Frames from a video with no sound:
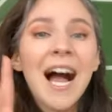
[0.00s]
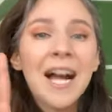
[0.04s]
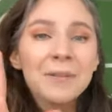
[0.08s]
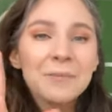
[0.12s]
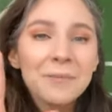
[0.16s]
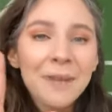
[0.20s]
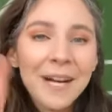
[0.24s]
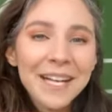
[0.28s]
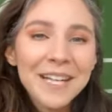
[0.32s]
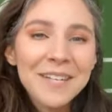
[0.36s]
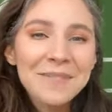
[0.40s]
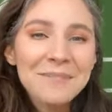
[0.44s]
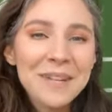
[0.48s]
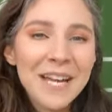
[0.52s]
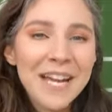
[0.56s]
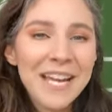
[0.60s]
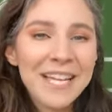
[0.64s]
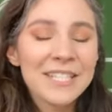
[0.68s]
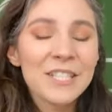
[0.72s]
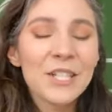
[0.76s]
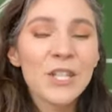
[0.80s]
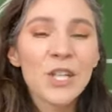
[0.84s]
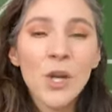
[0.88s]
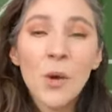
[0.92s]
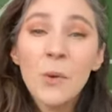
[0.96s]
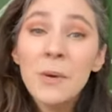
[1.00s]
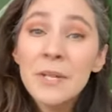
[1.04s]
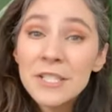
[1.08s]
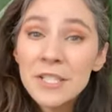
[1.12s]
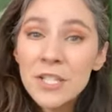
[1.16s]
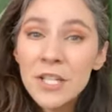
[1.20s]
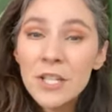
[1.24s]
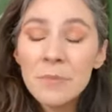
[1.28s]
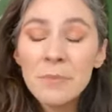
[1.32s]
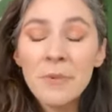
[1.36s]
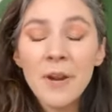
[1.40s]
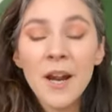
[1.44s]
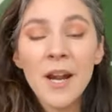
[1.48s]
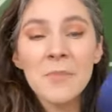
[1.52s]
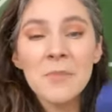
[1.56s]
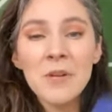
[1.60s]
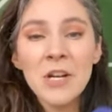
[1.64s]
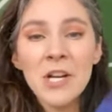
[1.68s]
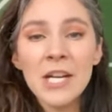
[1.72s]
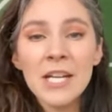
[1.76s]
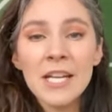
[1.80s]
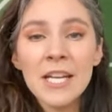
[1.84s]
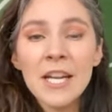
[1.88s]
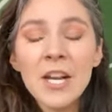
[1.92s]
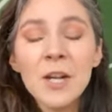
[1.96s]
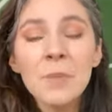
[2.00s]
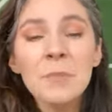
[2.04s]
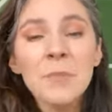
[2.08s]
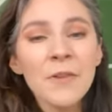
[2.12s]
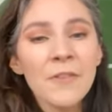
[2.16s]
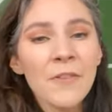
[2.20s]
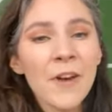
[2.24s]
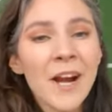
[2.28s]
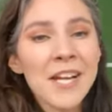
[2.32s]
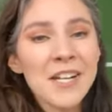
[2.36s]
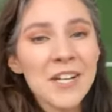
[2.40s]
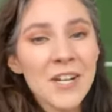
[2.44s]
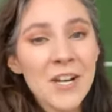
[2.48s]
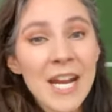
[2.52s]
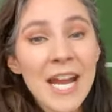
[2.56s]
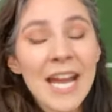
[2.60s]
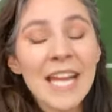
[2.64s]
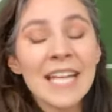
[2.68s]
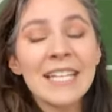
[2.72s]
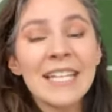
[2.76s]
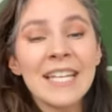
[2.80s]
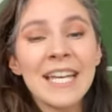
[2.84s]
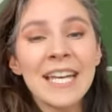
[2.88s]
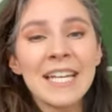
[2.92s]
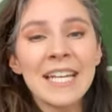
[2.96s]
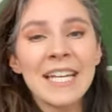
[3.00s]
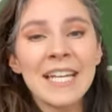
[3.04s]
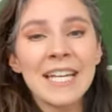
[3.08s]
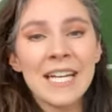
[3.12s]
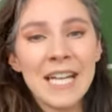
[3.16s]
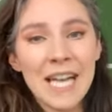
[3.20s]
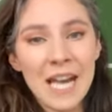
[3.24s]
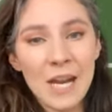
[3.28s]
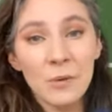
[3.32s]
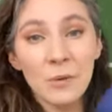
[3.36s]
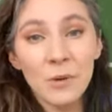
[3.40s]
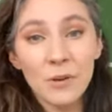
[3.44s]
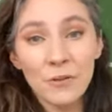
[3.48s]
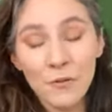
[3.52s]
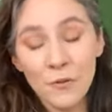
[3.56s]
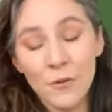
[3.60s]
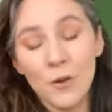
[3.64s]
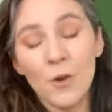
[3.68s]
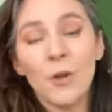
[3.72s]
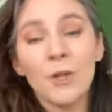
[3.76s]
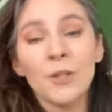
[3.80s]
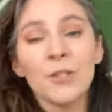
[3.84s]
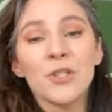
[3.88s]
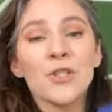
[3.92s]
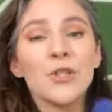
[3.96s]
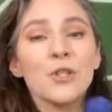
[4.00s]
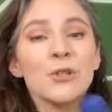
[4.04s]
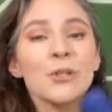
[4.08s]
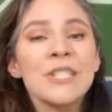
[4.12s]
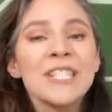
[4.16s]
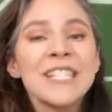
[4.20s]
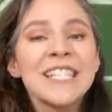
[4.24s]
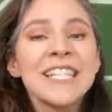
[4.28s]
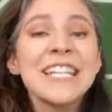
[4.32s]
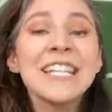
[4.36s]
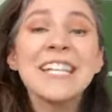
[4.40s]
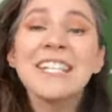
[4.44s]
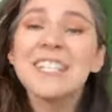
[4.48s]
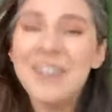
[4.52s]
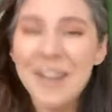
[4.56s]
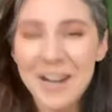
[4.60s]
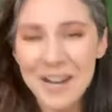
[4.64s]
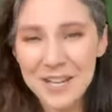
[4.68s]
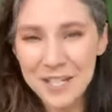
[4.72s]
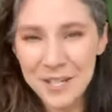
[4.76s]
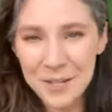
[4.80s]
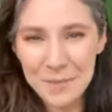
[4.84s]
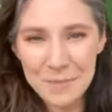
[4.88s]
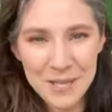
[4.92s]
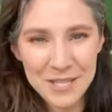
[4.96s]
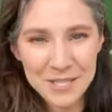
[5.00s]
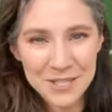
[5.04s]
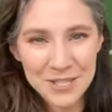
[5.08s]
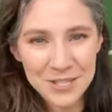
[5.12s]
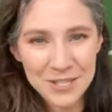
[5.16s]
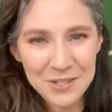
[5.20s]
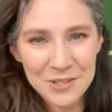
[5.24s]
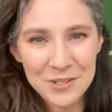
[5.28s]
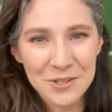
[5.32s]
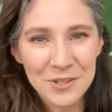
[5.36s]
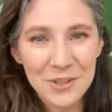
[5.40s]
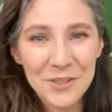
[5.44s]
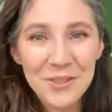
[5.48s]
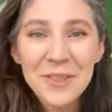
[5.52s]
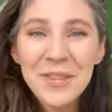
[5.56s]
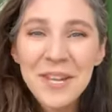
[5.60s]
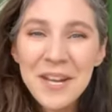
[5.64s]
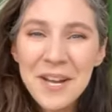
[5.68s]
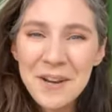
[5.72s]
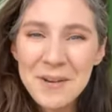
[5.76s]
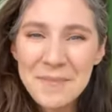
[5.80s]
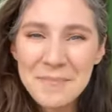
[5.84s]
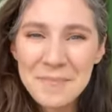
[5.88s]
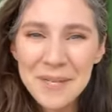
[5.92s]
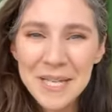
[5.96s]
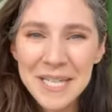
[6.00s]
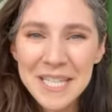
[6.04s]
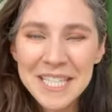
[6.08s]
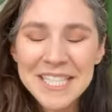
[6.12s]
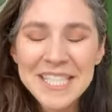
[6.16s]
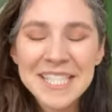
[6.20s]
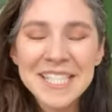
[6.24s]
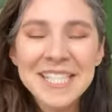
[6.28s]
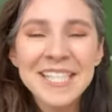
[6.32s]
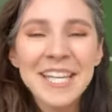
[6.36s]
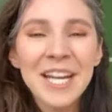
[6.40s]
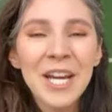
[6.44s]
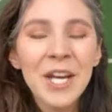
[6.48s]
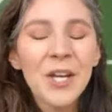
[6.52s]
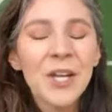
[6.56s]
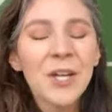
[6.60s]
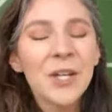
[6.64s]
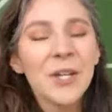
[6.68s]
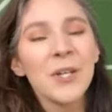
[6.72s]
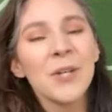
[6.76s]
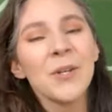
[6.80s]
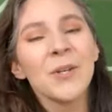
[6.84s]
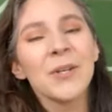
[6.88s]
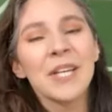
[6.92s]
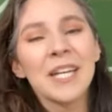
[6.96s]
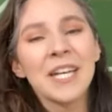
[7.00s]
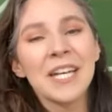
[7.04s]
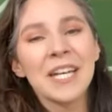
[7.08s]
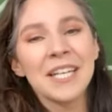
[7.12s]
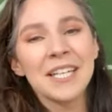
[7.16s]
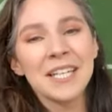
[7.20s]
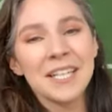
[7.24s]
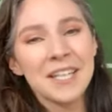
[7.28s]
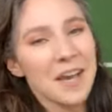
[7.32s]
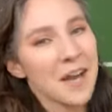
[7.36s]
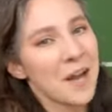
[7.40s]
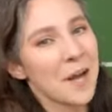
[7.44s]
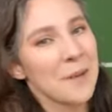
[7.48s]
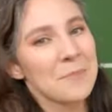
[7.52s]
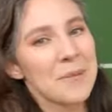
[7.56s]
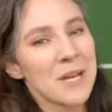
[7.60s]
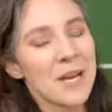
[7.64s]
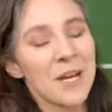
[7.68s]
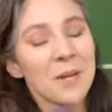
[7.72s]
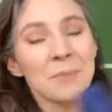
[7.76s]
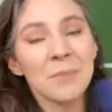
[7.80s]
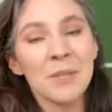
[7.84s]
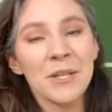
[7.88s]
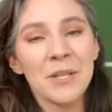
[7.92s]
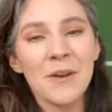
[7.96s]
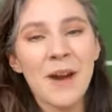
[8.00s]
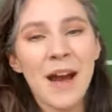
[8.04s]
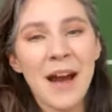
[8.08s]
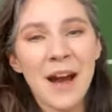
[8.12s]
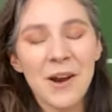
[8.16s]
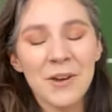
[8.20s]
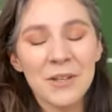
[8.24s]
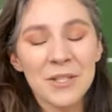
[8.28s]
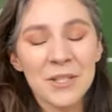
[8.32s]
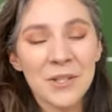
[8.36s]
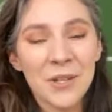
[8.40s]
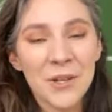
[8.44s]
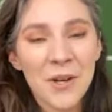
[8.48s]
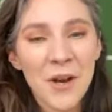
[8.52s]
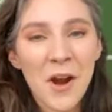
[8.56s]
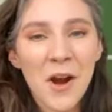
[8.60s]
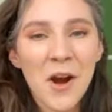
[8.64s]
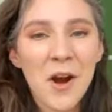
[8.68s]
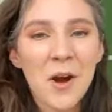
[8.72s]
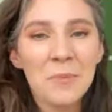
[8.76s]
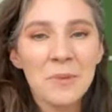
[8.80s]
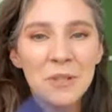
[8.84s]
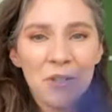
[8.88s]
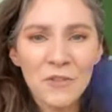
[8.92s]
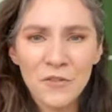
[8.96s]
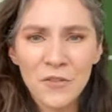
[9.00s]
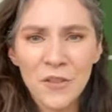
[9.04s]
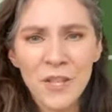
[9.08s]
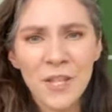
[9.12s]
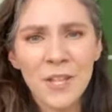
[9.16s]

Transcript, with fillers: I recommend going to your primary care provider and getting a referral to see an occupational therapist who can come help you out in your home and